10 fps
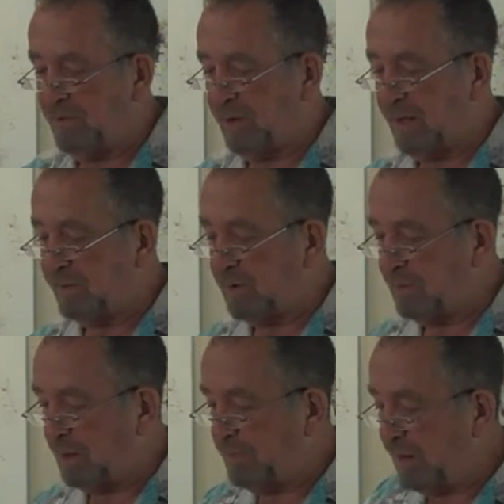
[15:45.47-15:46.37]
The
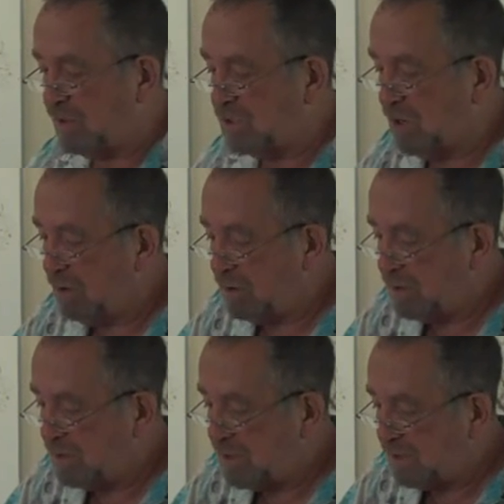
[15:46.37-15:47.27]
joints allowed
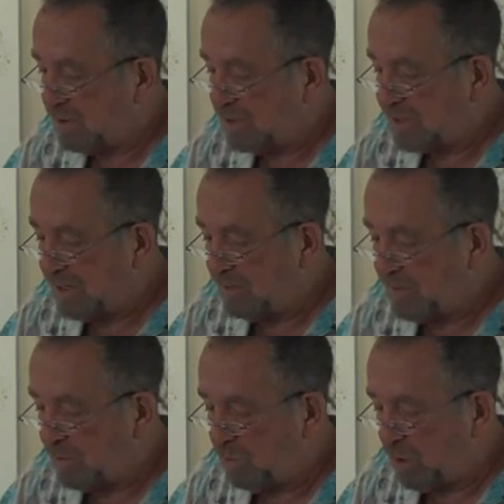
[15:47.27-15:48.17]
Johnny and
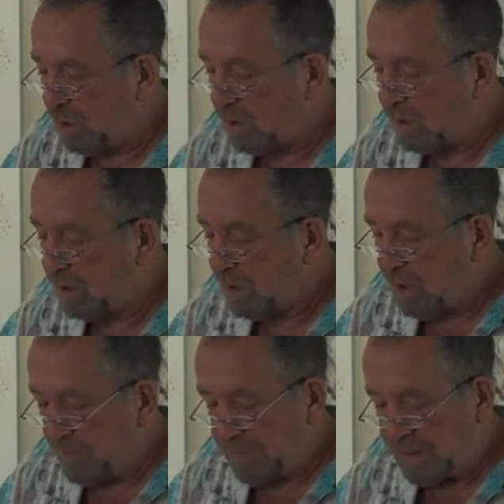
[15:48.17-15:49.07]
Jonathan to play with the
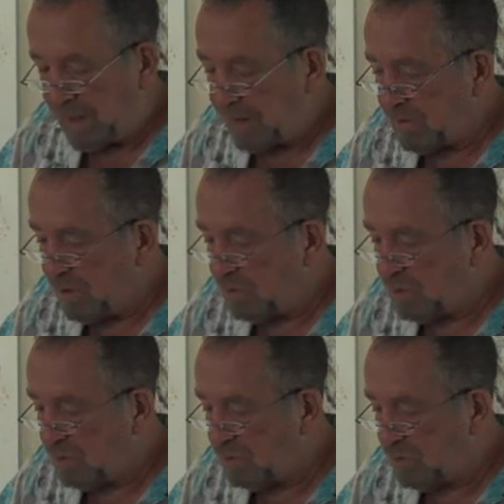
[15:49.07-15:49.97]
doll, sitting him
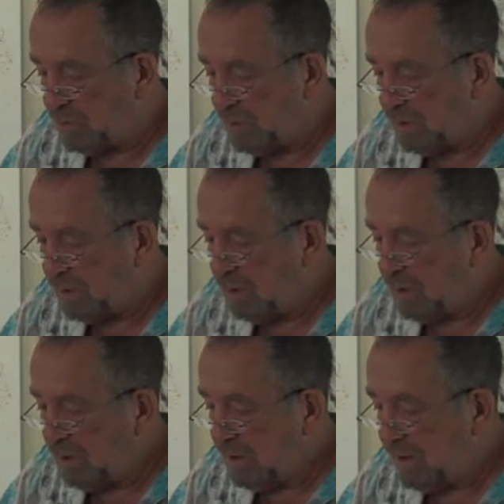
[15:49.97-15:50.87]
up, putting
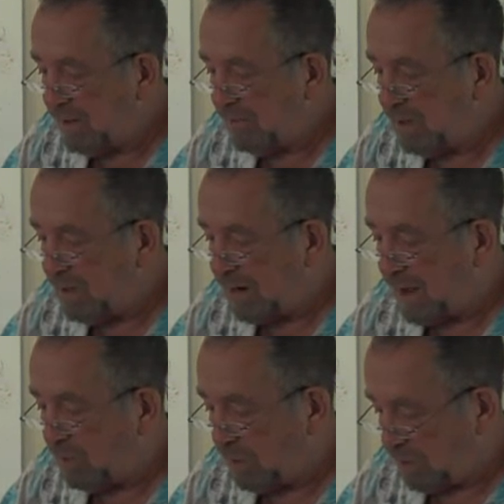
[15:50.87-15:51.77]
him in various
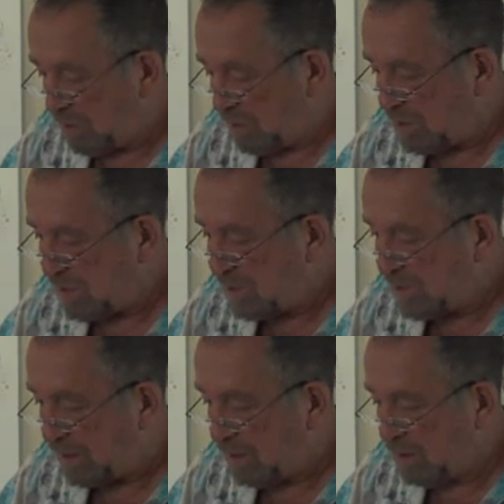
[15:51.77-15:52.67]

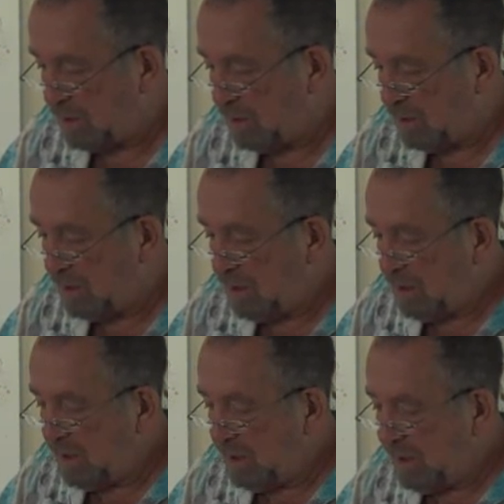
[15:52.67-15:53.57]
positions.
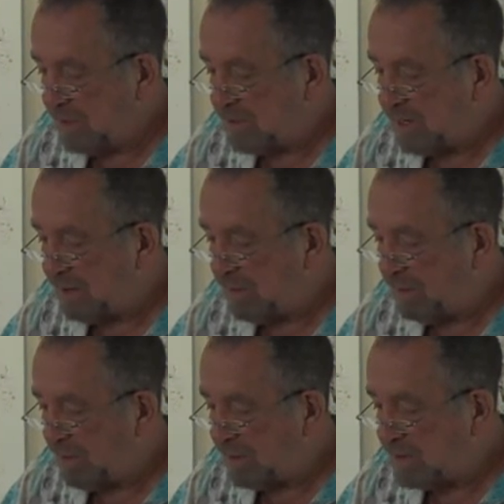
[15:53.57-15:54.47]
He could put his
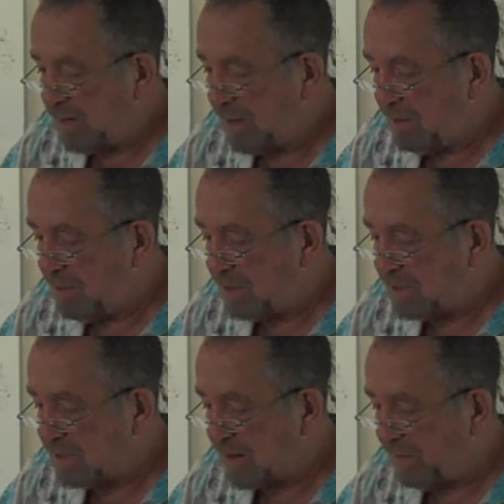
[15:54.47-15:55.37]
arms in the air to
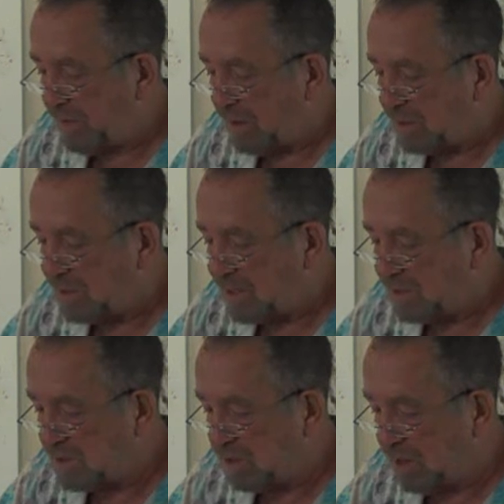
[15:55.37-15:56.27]
surrender. He could
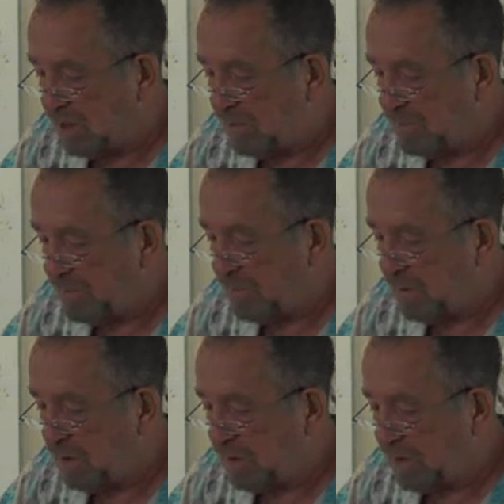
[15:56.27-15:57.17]
wave. If
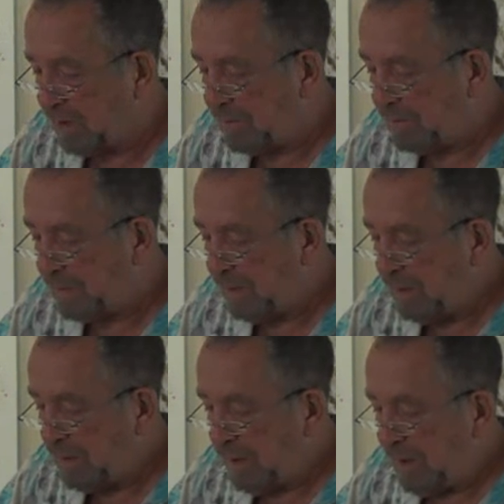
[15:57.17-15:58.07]
you held him up by
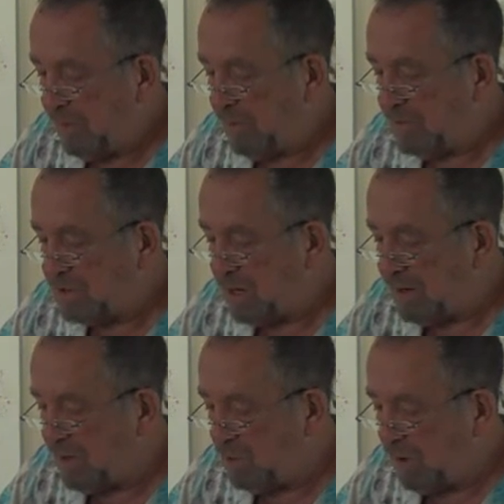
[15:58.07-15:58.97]
the shoulders, he
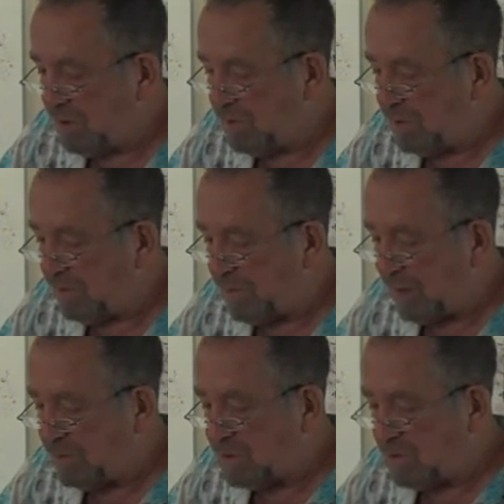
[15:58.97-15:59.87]
could seem to
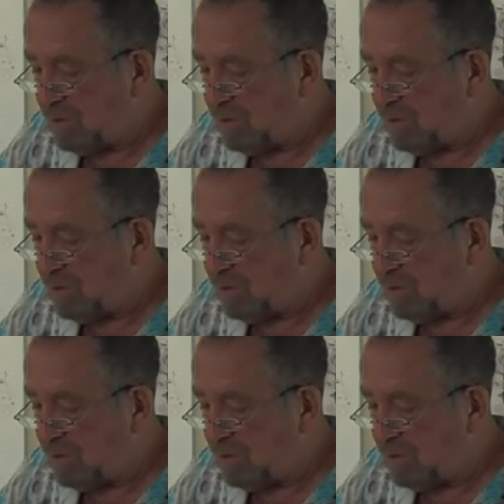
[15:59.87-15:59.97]
walk.